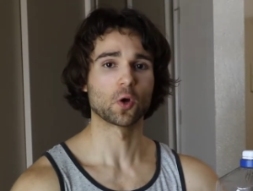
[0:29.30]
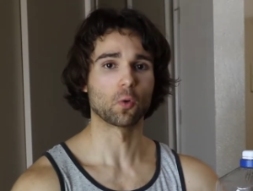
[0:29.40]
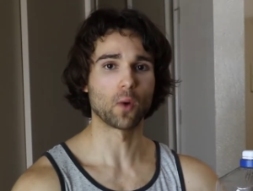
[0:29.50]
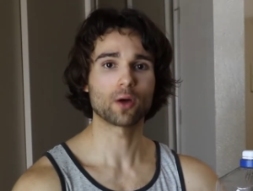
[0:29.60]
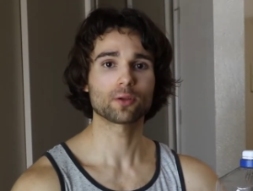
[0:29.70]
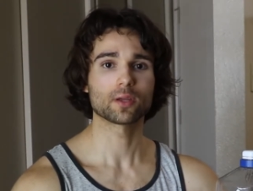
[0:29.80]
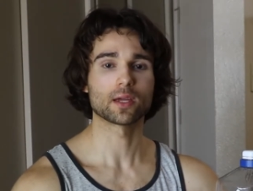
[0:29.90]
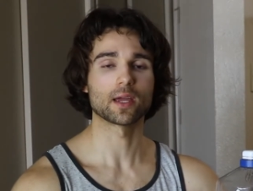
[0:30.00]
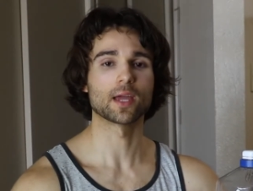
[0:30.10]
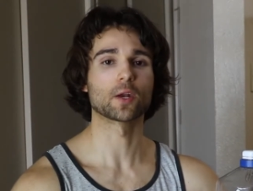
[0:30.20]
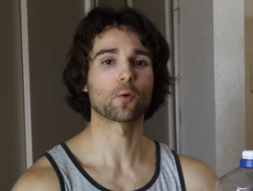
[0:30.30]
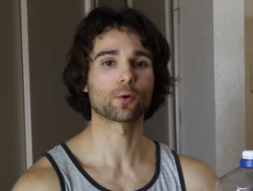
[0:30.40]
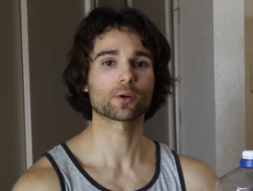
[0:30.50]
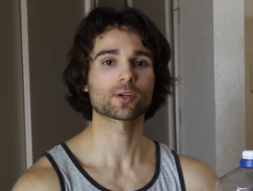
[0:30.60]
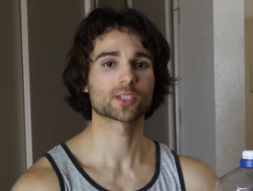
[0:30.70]
Well, in
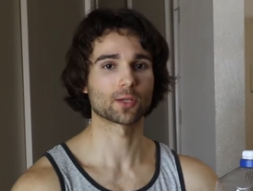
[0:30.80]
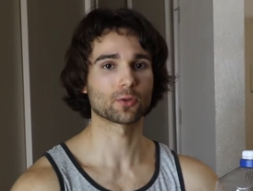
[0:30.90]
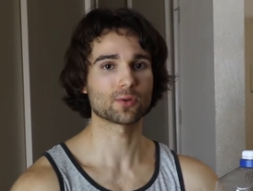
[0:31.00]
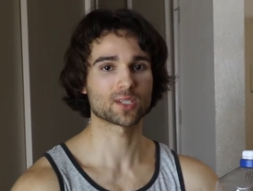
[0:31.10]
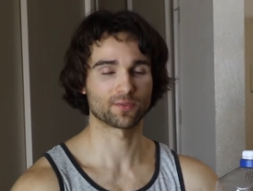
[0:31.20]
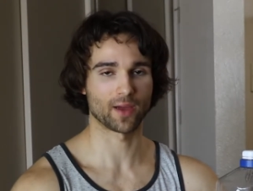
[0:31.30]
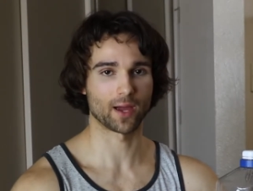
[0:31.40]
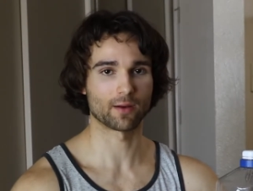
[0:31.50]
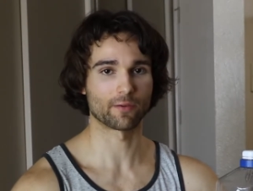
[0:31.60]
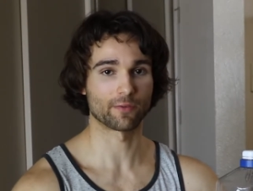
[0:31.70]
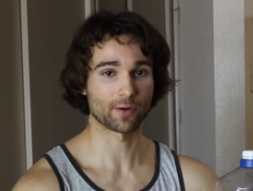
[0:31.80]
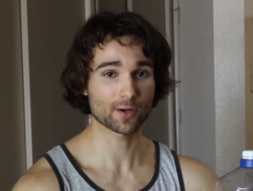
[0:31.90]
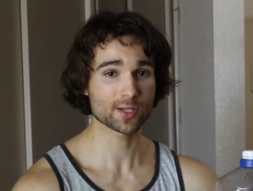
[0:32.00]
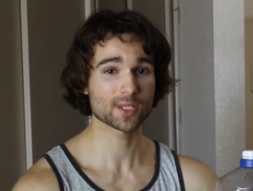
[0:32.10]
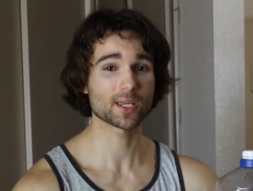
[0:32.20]
order to lose fat,
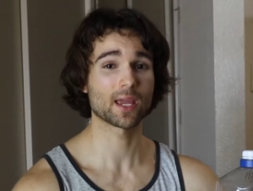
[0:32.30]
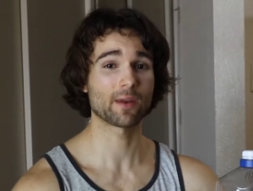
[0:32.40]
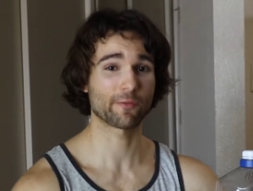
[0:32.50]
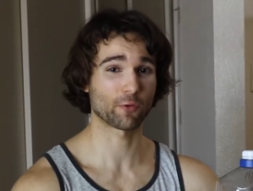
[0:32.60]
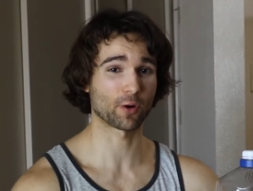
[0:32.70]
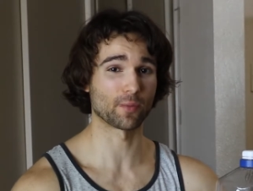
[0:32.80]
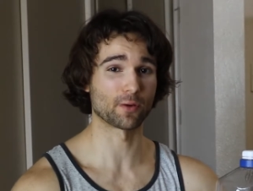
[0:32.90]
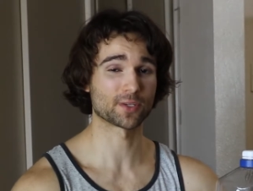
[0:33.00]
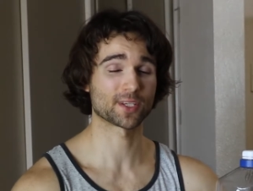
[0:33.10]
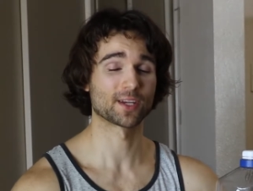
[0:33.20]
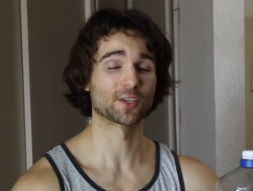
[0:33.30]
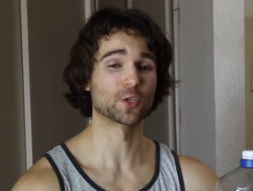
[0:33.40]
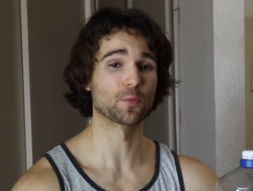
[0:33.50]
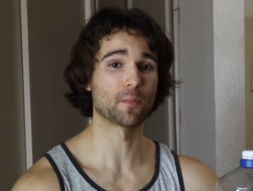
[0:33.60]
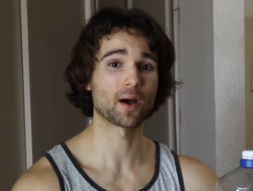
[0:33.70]
first and foremost,
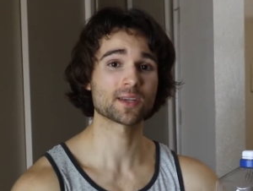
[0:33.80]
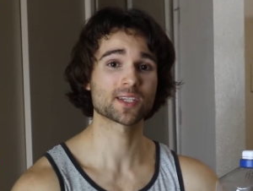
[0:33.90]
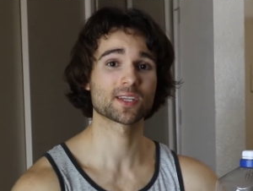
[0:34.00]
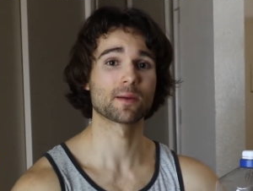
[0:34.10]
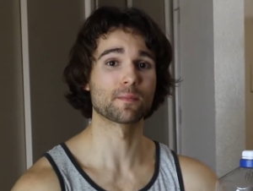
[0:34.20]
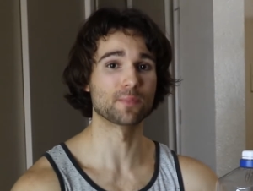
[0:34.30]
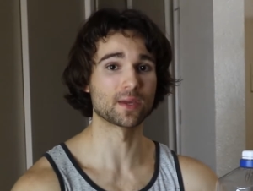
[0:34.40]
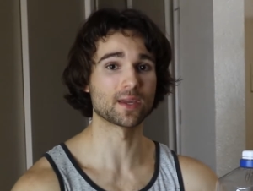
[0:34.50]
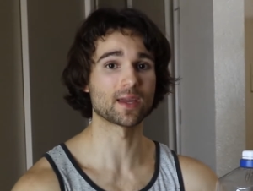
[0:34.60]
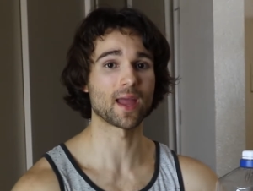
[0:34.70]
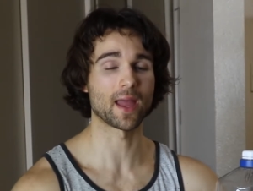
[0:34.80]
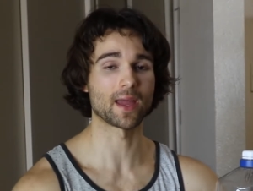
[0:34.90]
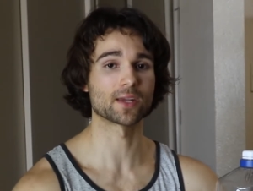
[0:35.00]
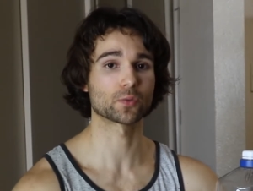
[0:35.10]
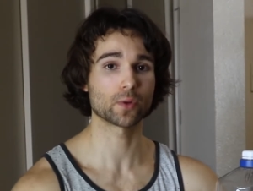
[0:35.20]
you must be
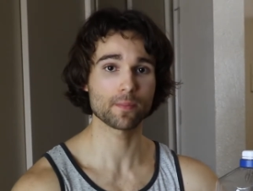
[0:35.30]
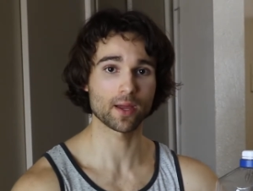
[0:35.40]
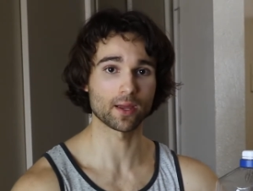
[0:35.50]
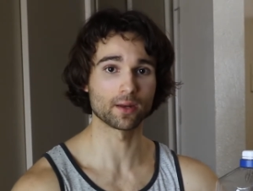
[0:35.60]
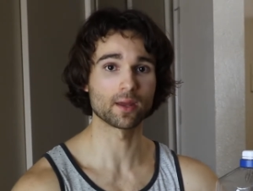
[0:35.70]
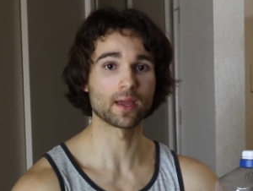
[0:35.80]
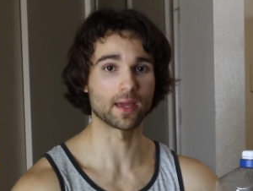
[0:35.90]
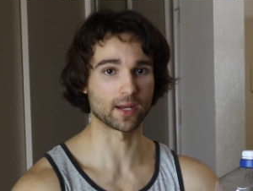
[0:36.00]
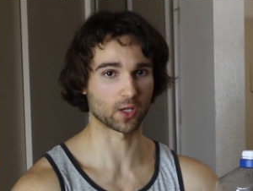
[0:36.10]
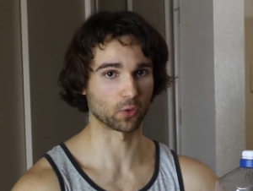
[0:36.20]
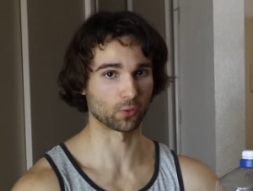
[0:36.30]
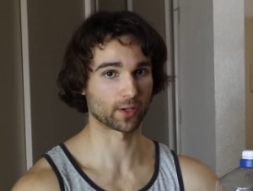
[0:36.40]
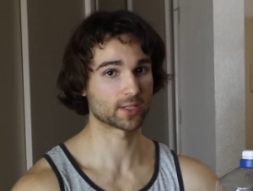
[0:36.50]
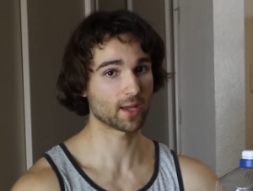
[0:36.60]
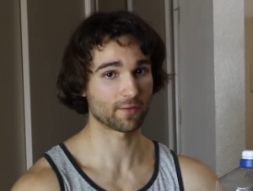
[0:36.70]
and remain in a
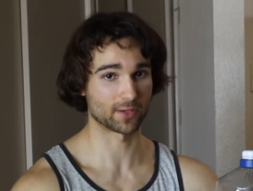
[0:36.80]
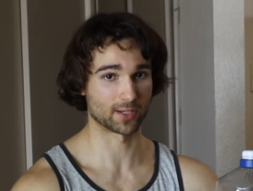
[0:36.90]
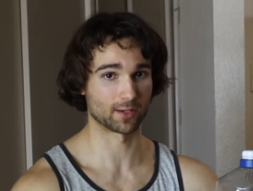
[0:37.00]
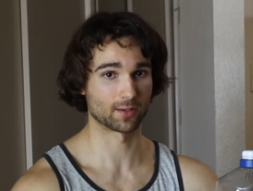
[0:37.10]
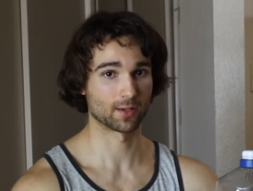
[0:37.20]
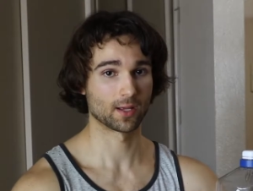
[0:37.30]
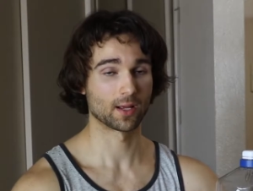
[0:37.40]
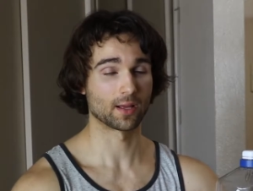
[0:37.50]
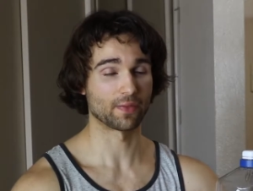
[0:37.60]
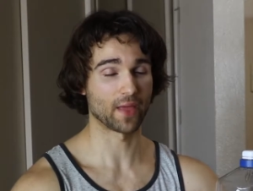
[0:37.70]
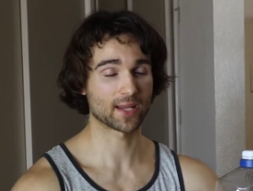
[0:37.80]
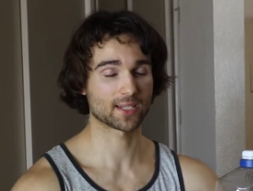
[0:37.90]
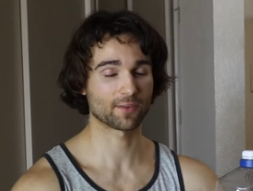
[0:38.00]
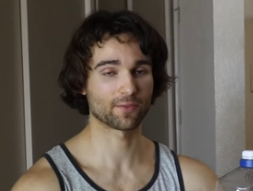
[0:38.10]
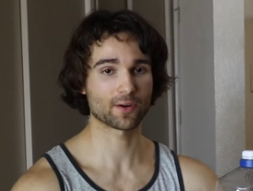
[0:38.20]
caloric deficit.
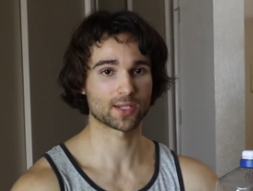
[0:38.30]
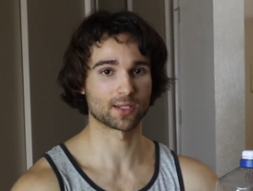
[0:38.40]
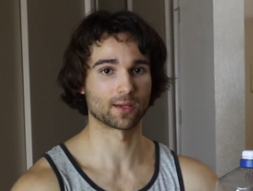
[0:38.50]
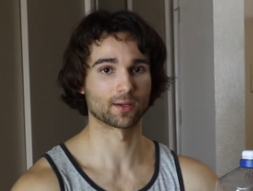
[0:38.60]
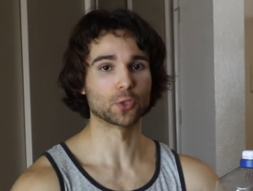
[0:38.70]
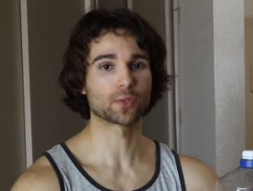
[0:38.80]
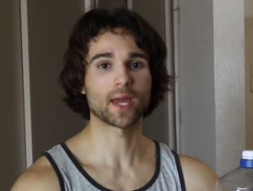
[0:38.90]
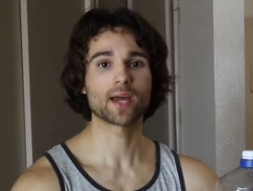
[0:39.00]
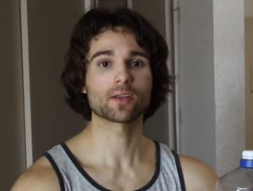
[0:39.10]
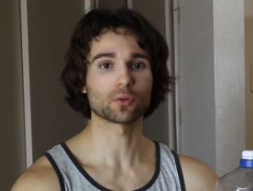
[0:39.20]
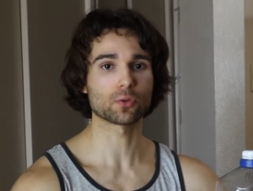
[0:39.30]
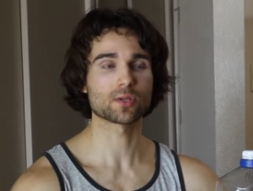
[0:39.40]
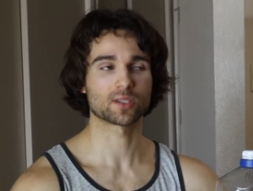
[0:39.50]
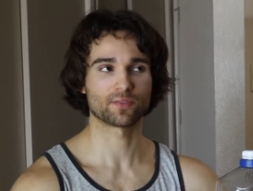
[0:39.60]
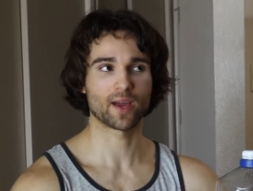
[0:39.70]
That's the first thing. You can't
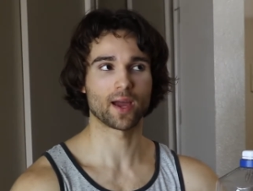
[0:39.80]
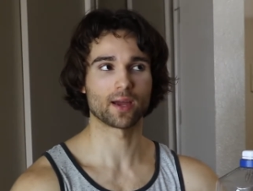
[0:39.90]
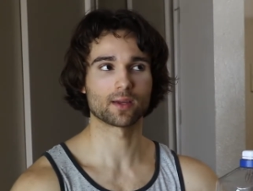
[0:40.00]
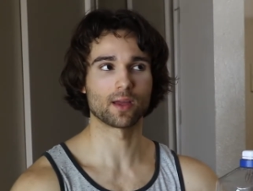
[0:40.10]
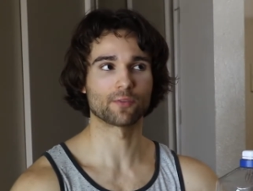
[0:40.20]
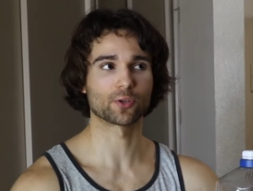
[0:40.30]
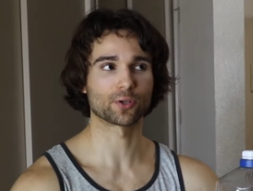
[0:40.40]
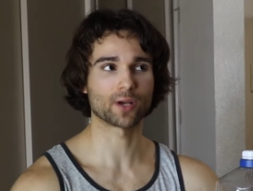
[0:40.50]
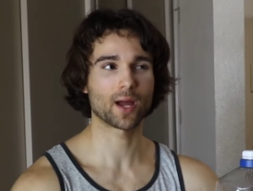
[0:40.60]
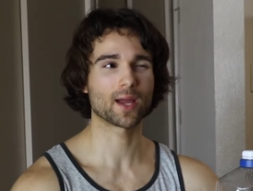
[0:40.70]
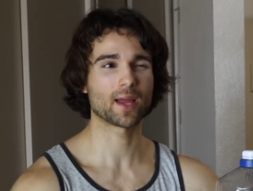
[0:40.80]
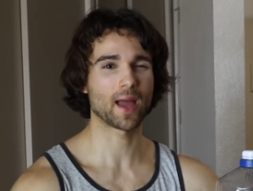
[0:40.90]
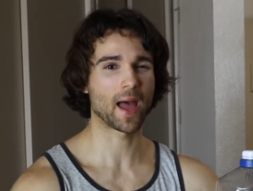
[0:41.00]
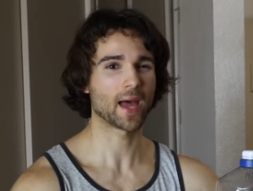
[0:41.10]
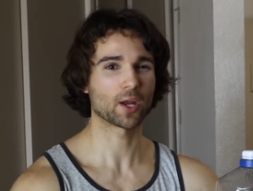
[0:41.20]
lose fat if you're not
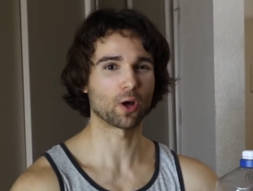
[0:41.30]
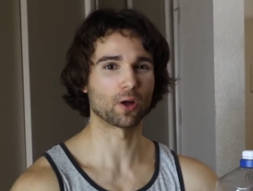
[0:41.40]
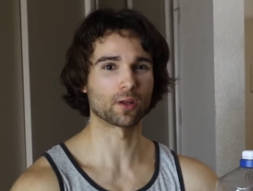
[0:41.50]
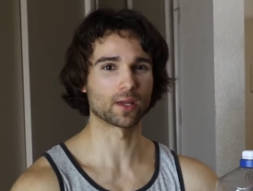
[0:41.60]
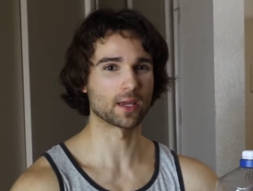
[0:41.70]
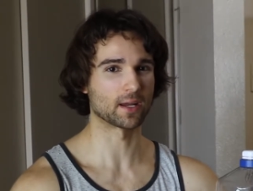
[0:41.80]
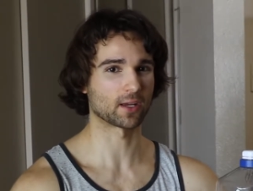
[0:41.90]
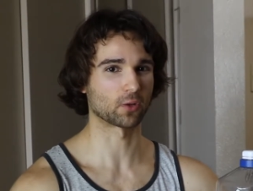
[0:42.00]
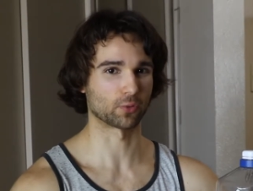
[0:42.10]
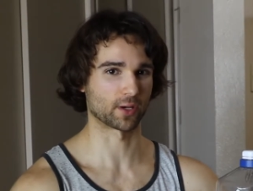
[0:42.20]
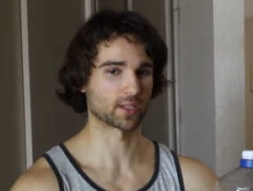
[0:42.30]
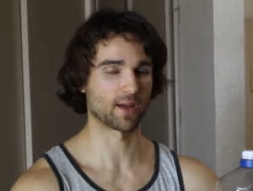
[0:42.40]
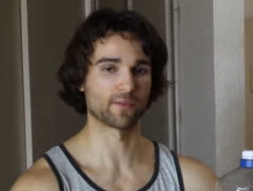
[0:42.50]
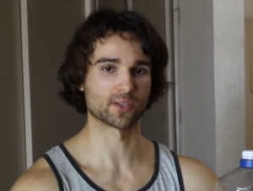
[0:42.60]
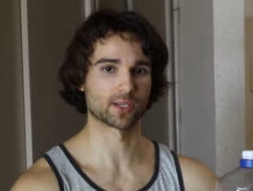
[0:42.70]
at all in a caloric
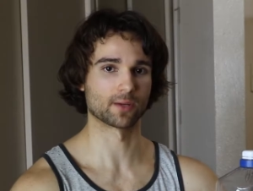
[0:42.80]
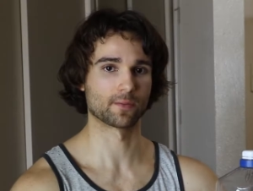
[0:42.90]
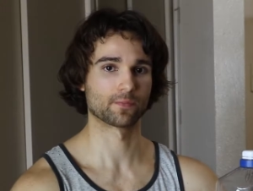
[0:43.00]
deficit.